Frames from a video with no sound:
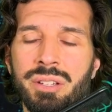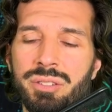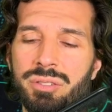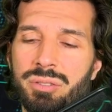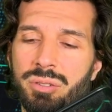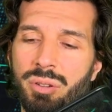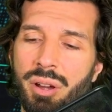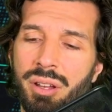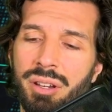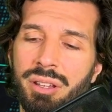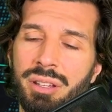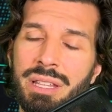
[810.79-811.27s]

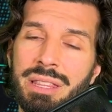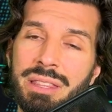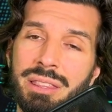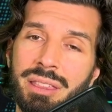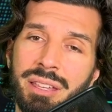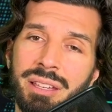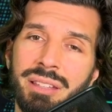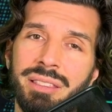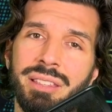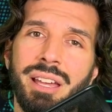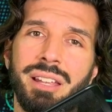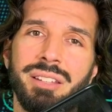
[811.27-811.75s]
So
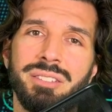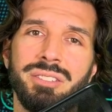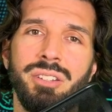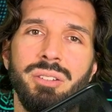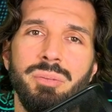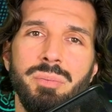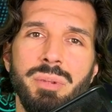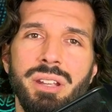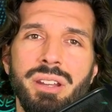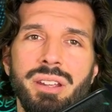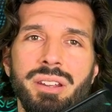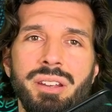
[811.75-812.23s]
anything that is
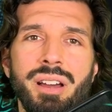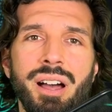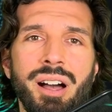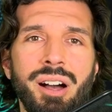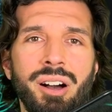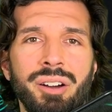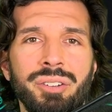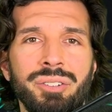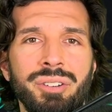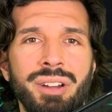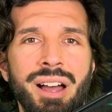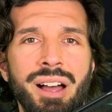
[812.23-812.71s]
emanated
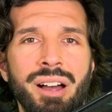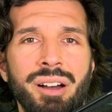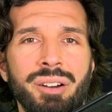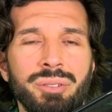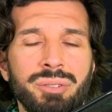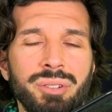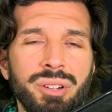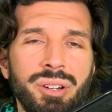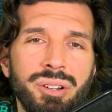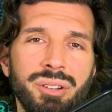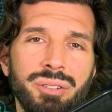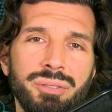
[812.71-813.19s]

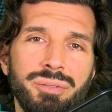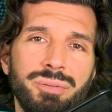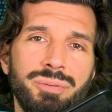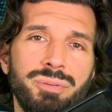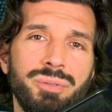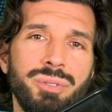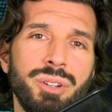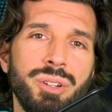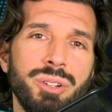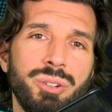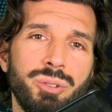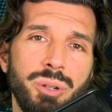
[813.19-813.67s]
out
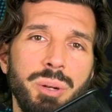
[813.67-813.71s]
of